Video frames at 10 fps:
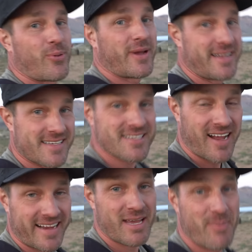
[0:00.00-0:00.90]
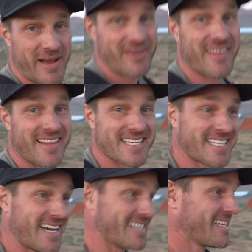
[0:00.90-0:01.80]
It does not get better than this,
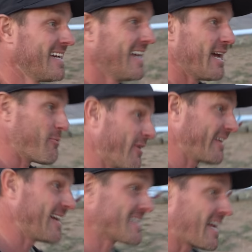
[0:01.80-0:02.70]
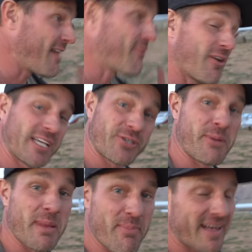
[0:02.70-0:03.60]
guys. It really doesn't. I feel
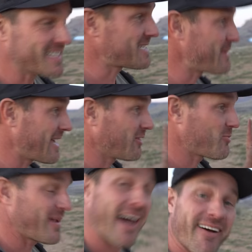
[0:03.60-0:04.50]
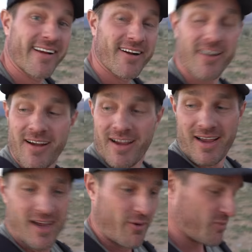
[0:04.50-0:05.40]
extremely blessed to be able to be out here
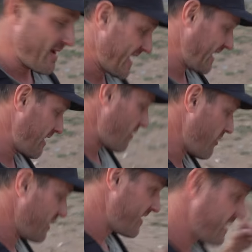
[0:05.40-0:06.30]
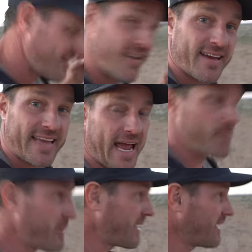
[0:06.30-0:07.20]
with my kiddo,
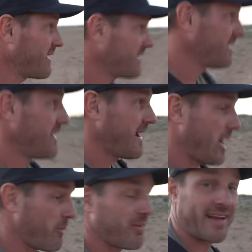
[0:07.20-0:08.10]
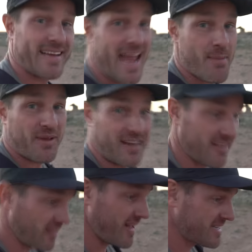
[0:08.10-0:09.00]
camping, airplane camping
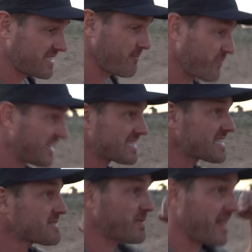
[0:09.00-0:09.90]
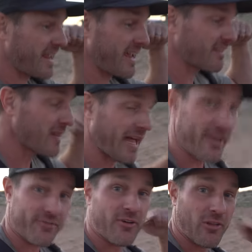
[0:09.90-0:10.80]
nonetheless. This has been a
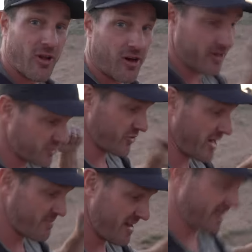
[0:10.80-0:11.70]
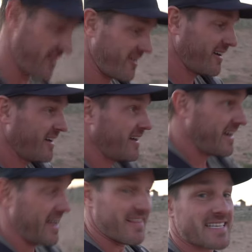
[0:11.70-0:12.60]
lifelong dream here,
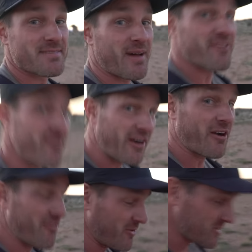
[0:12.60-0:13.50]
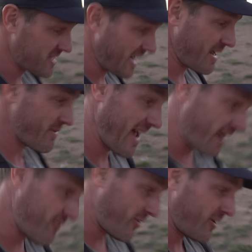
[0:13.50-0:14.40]
and this is my very first time
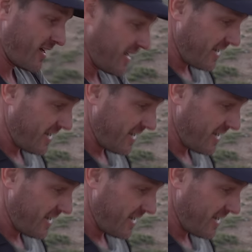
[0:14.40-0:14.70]
ever